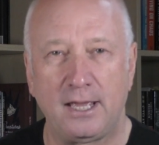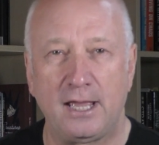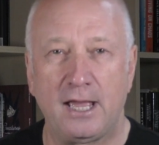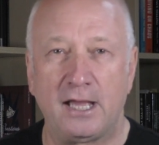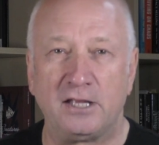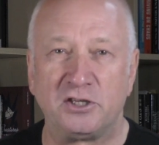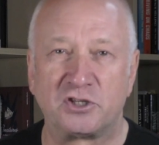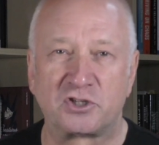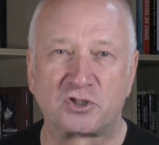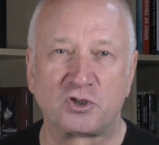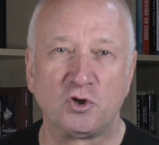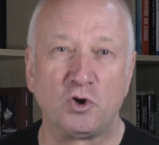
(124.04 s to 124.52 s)

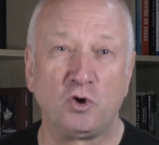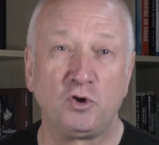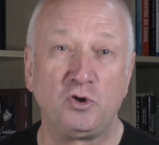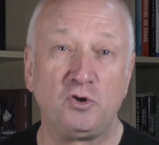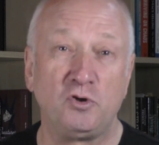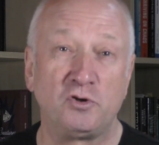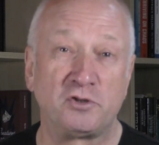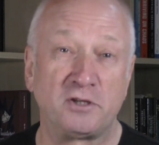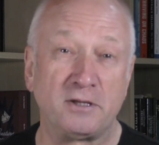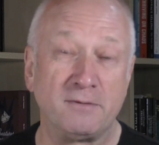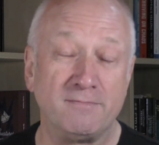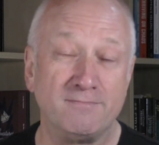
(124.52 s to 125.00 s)
And so
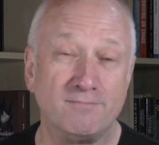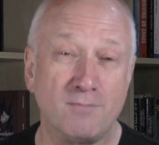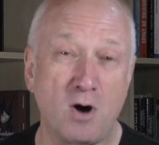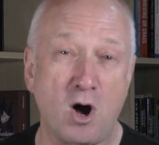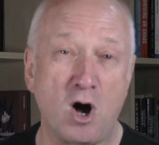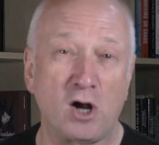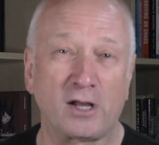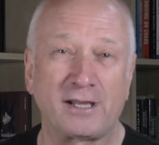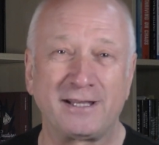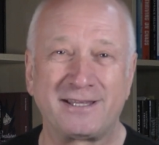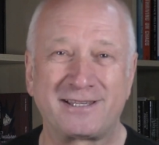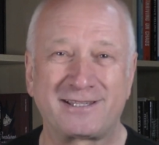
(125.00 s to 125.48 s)
using
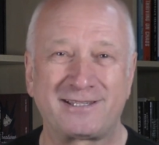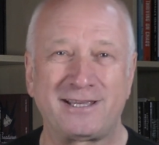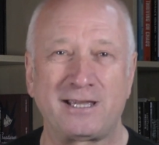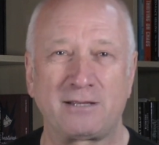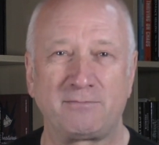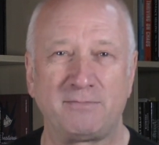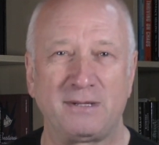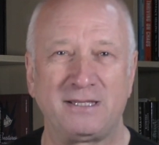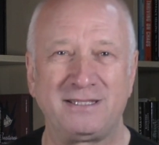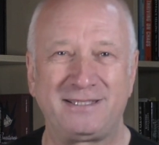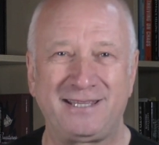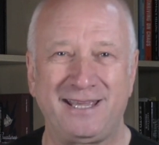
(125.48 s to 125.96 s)
market
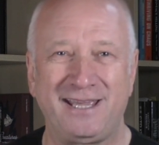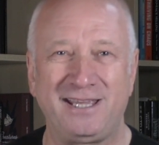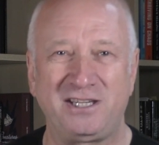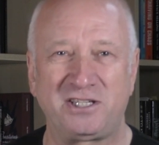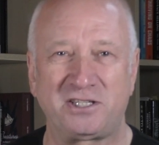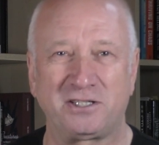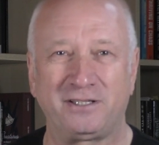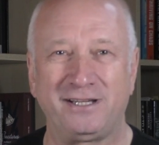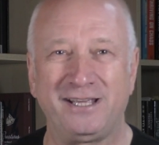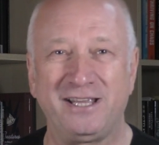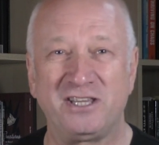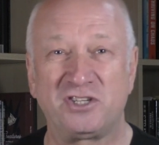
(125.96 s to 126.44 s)

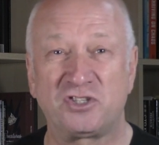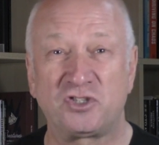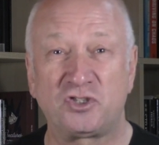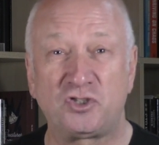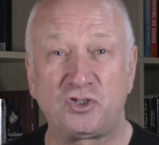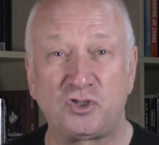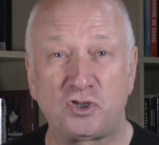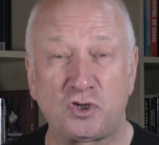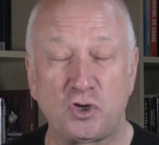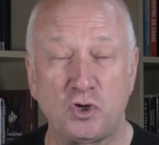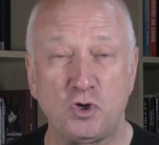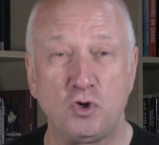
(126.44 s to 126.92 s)
segmentation is
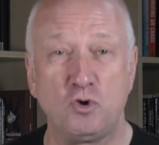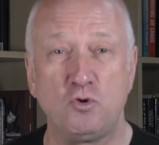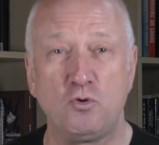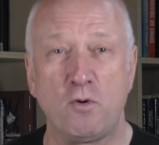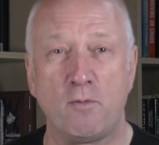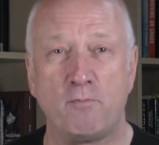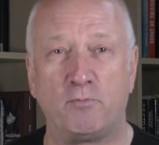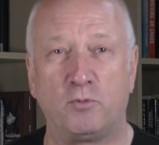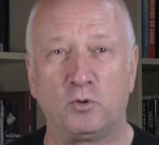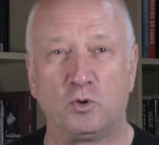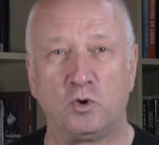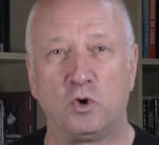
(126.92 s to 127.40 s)

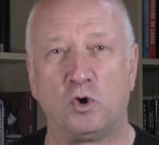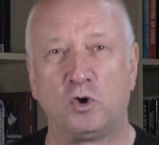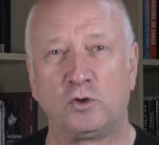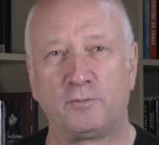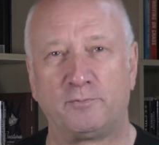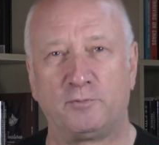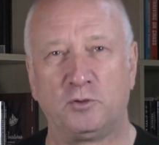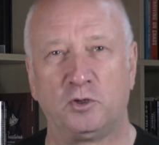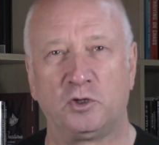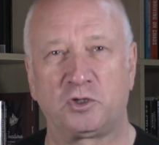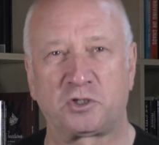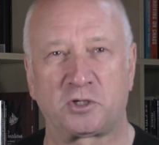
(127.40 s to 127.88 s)
too
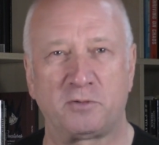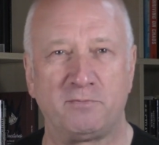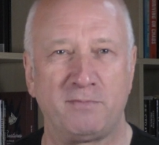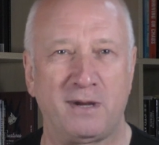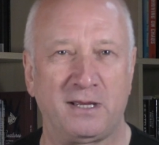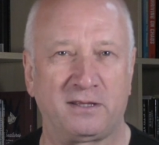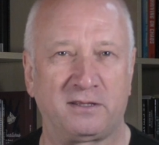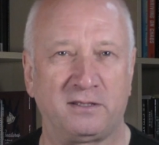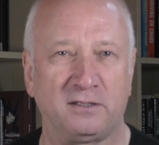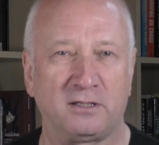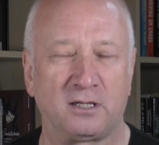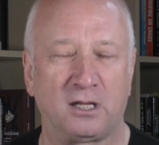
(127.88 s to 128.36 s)
broad brush a
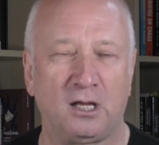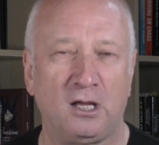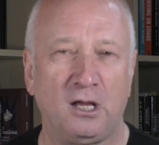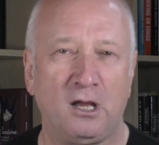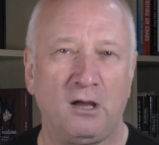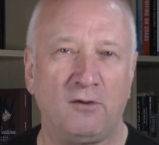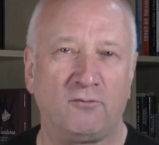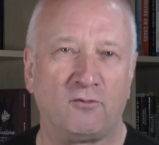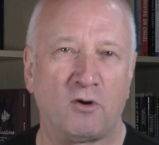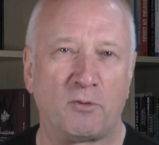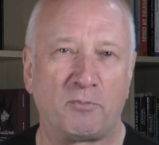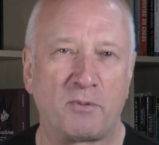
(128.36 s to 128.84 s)
method
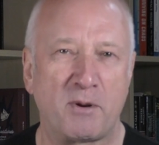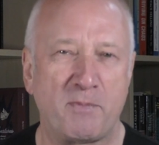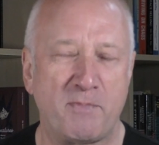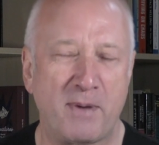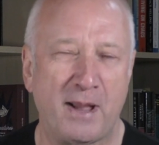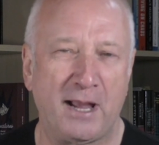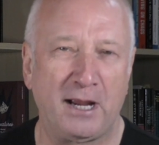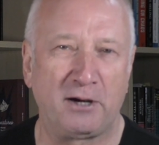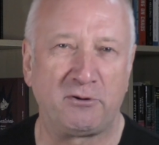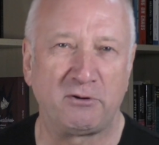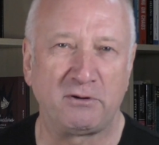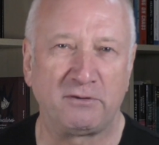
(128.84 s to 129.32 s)
for
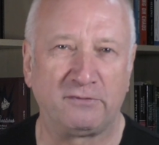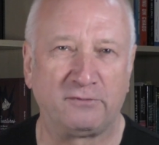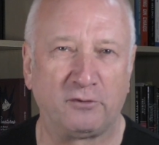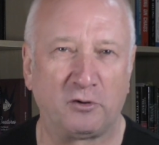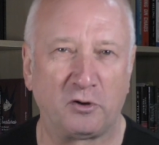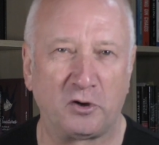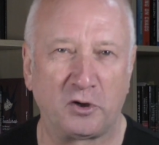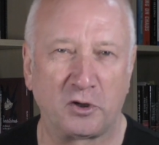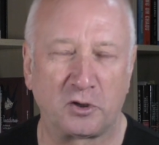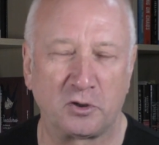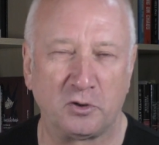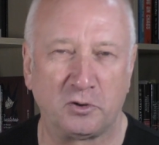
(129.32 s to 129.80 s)
preparing
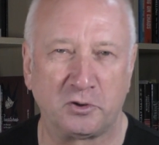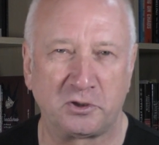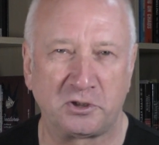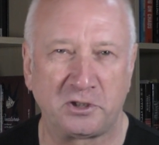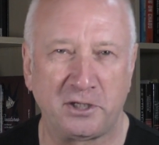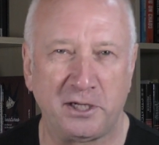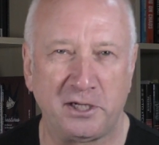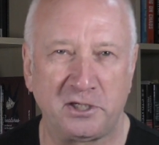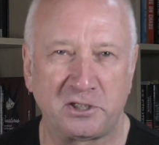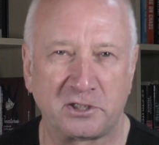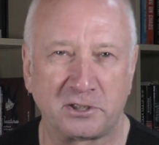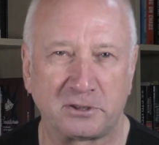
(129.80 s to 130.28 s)
for a
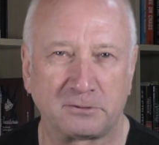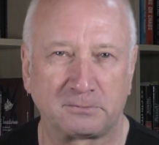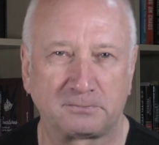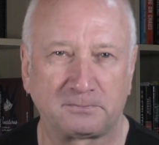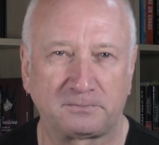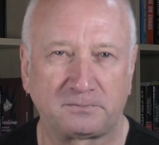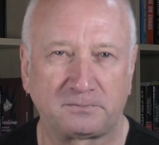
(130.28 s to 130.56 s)
negotiation.